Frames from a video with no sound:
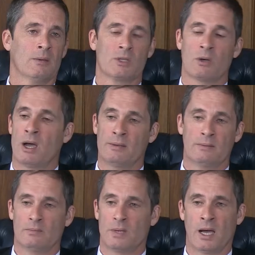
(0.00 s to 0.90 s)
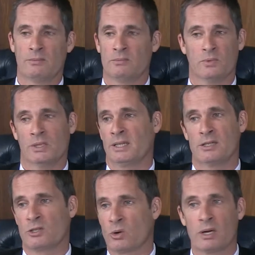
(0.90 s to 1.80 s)
So I really
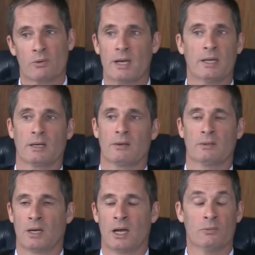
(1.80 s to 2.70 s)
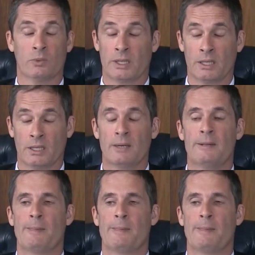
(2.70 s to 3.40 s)
enjoy reading